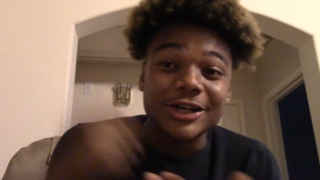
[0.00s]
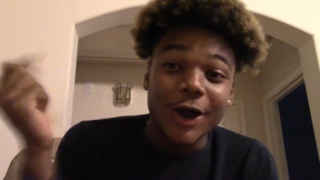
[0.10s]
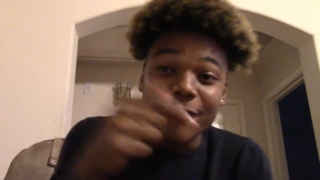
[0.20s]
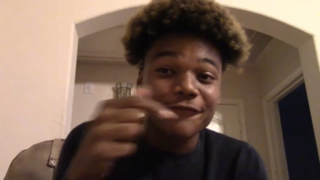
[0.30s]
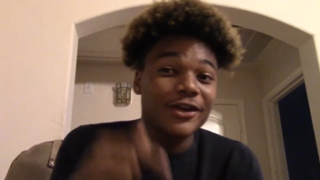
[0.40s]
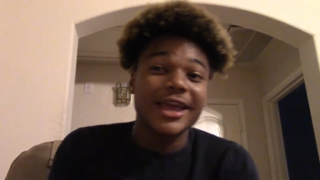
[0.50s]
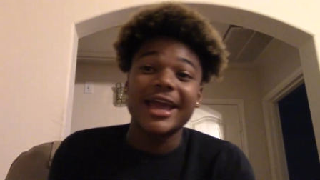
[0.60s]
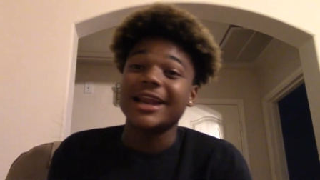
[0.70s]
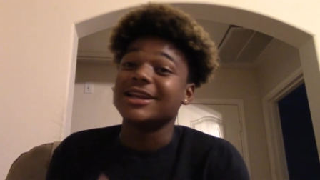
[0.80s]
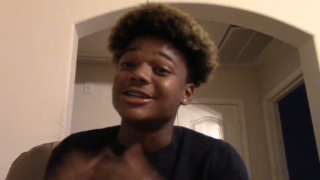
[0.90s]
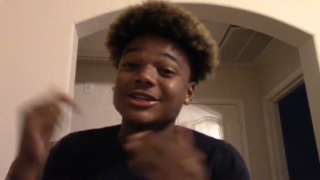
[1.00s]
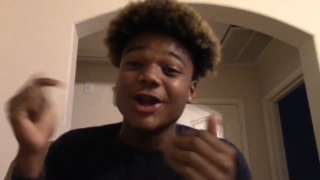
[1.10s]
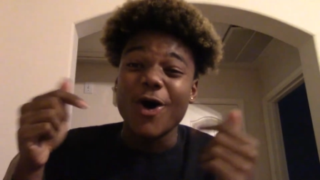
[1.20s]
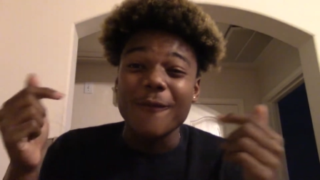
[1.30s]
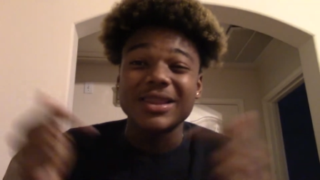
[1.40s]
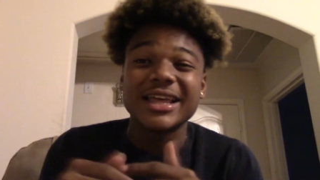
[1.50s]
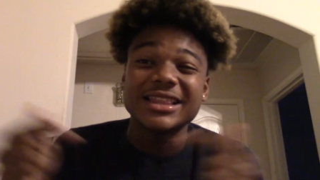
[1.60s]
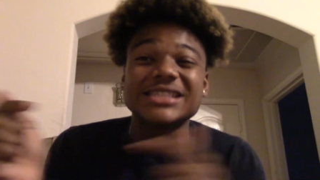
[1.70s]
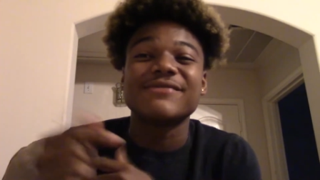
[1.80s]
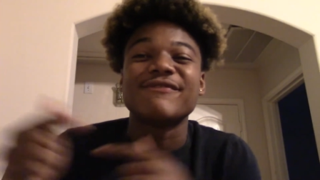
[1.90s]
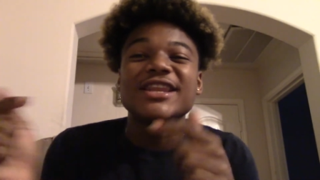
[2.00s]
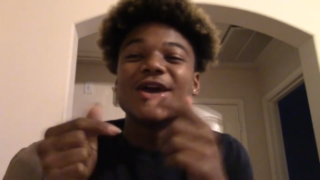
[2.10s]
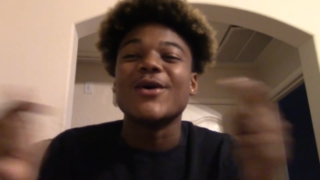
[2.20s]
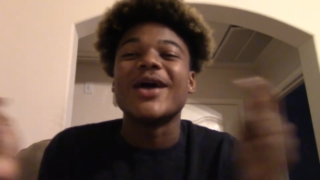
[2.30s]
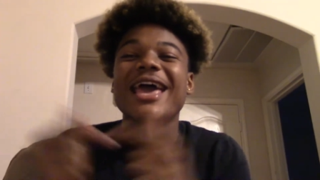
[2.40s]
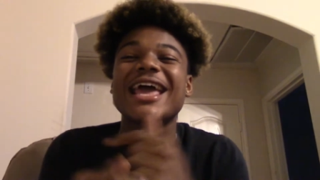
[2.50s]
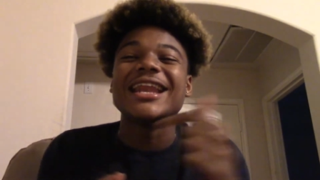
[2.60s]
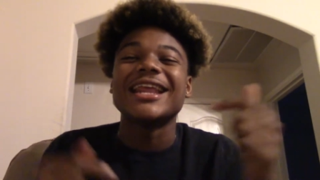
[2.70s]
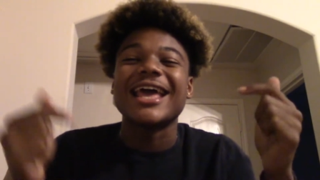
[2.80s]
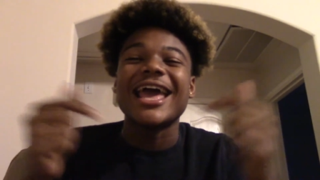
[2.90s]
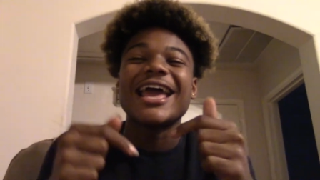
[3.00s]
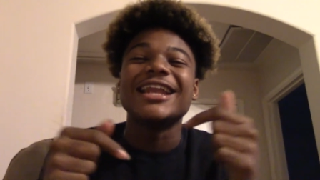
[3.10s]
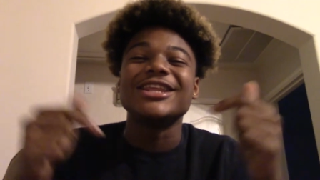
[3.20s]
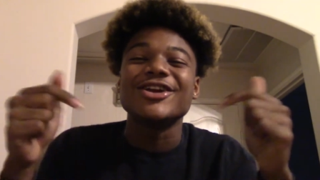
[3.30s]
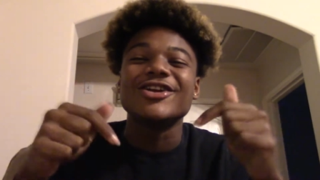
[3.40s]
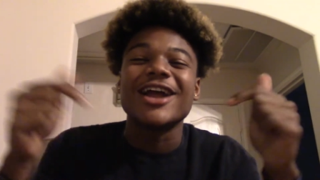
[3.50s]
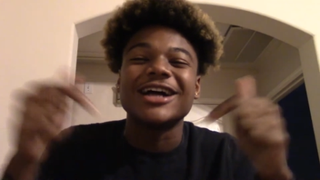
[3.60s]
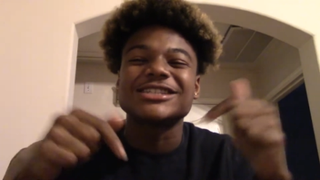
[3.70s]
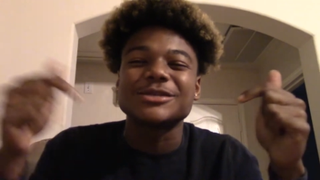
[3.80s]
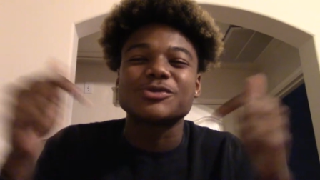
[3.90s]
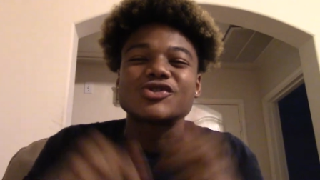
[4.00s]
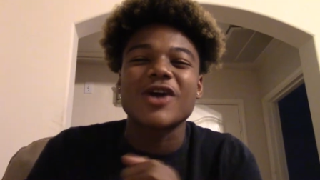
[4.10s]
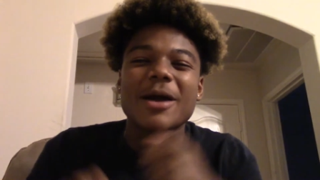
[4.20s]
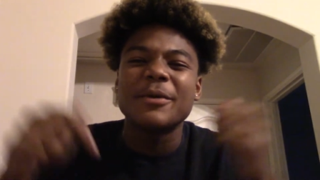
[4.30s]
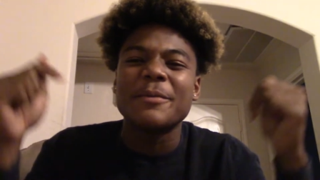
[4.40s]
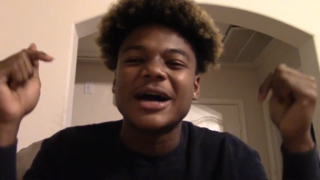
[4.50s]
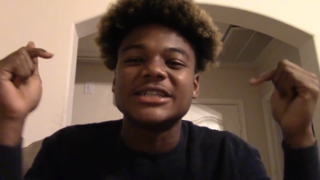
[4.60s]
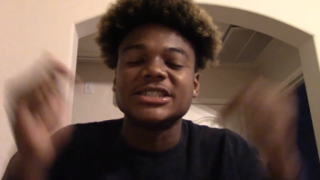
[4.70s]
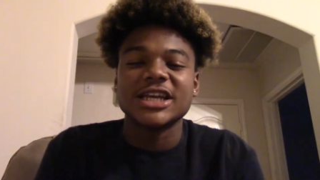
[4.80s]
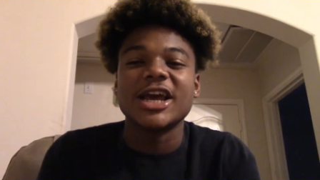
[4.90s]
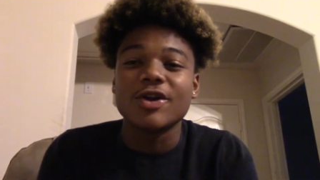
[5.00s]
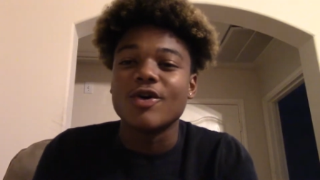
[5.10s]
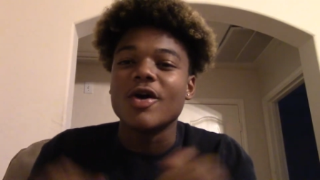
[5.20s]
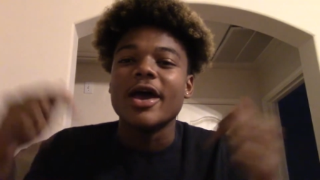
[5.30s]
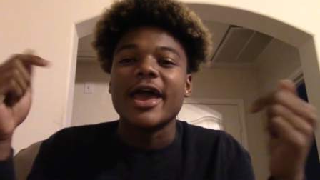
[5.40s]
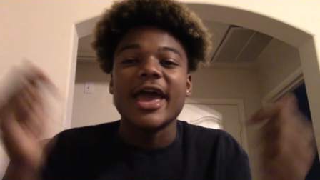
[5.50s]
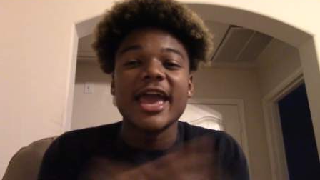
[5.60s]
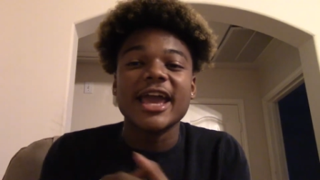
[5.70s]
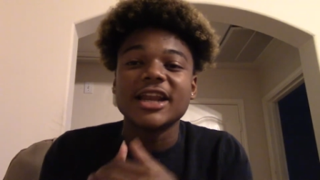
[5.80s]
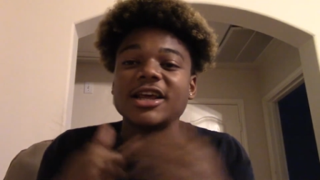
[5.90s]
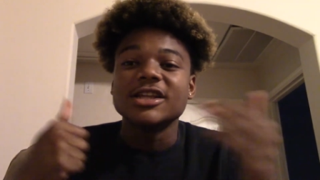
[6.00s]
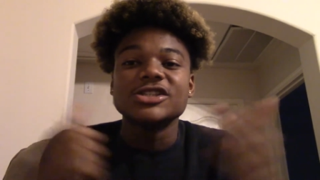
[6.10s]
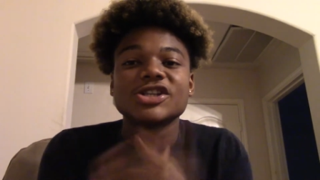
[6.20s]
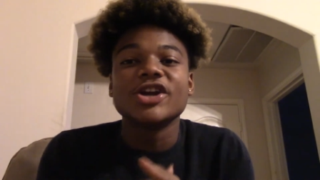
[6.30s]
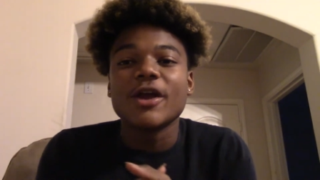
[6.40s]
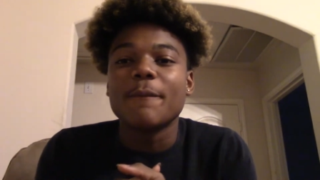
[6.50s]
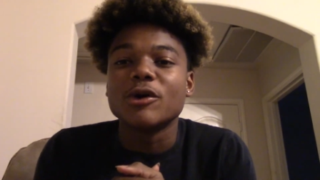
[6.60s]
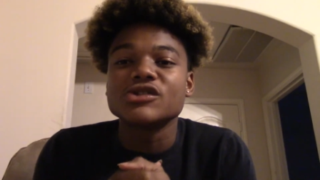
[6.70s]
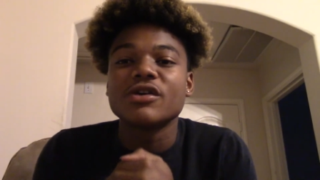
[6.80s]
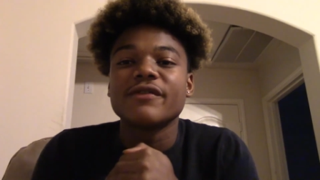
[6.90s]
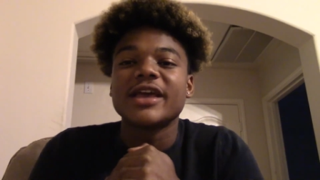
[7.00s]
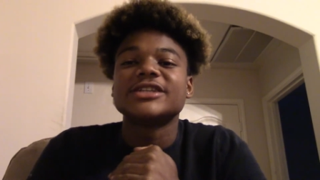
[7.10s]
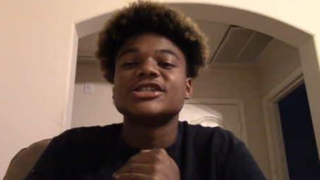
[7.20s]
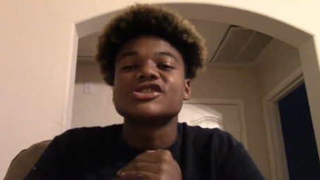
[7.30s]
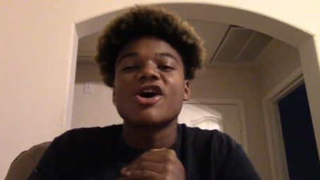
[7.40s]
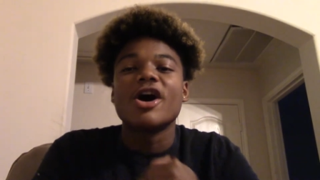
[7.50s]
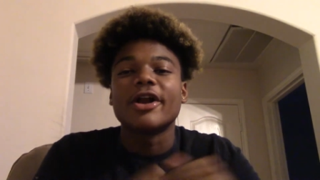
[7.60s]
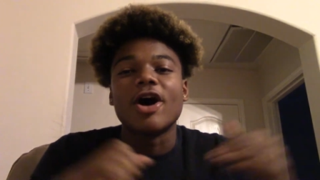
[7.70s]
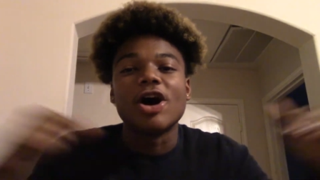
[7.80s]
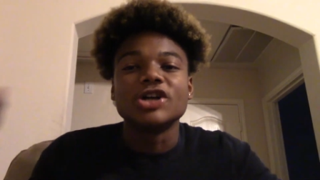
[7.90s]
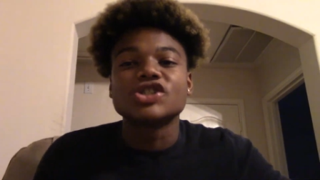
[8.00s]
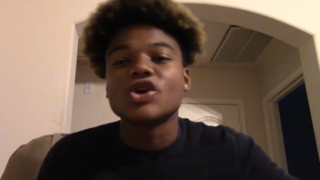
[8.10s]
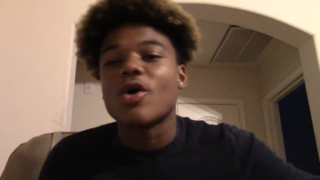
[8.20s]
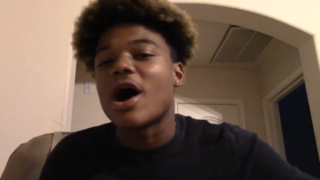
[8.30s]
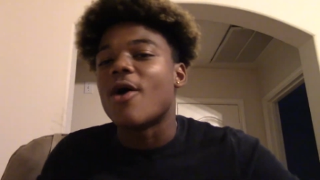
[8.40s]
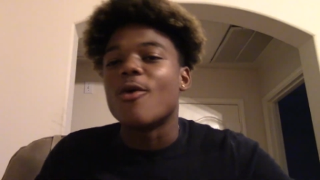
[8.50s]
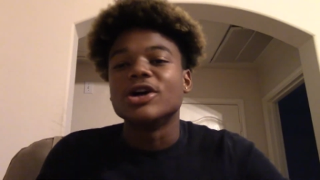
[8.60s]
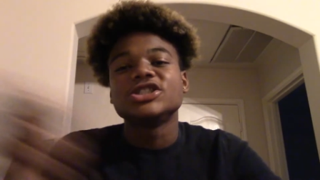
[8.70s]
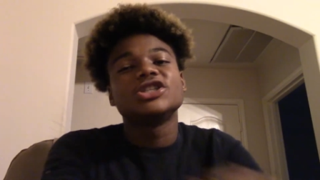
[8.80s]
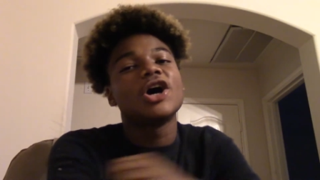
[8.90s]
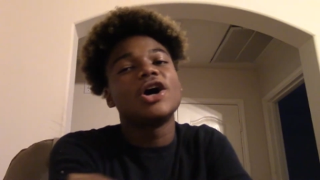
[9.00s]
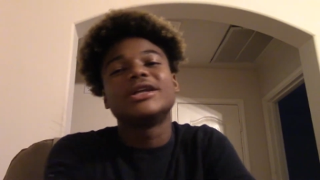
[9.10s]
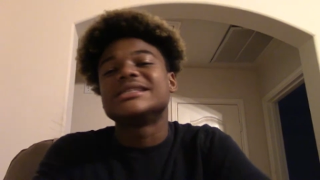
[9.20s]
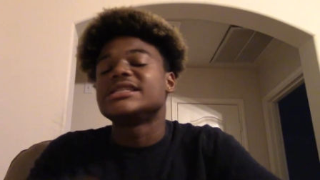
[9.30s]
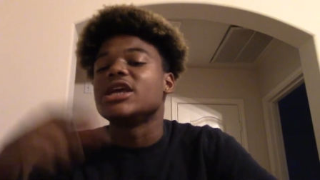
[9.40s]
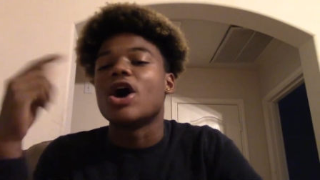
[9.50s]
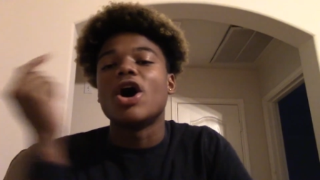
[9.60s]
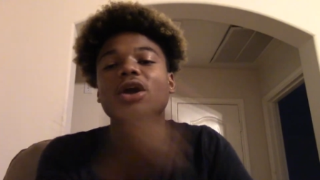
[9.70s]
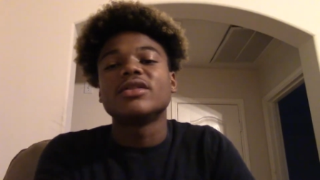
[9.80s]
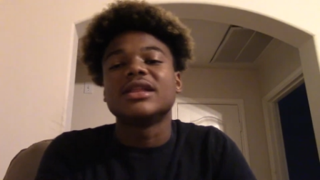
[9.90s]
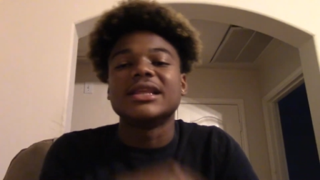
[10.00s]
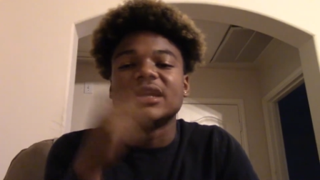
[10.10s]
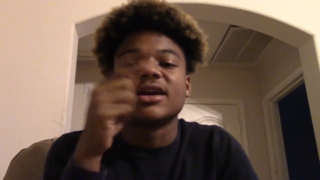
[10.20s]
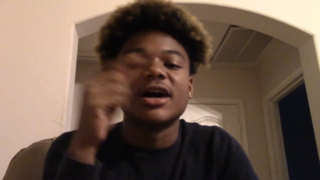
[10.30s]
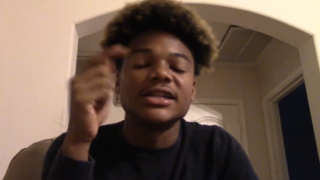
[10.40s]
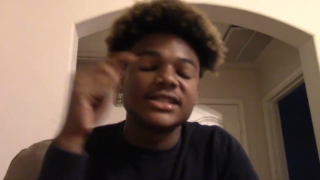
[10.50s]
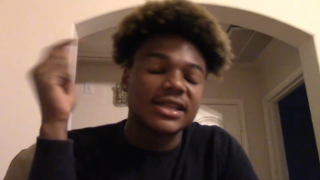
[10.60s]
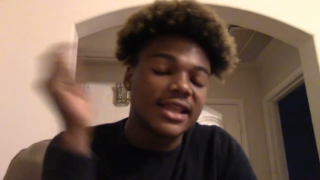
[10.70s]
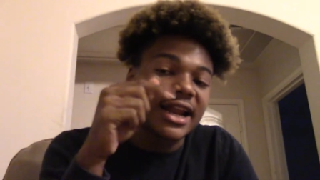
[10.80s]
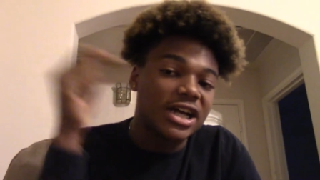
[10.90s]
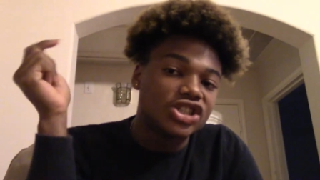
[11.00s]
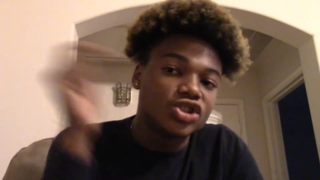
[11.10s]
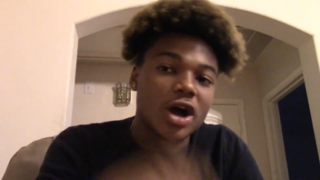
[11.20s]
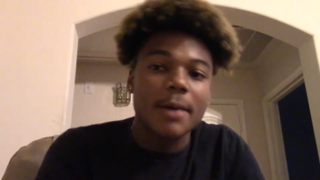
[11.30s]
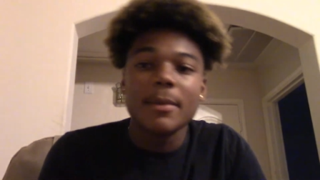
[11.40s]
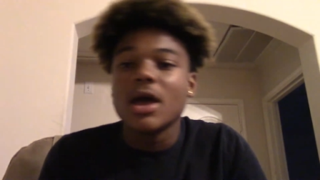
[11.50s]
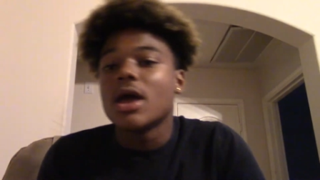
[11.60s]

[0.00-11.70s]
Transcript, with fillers: Don't forget, don't let this video end, and you're not subscribed to my channel, and turn your post notifications on also i want y'all to see all the lit content that i drop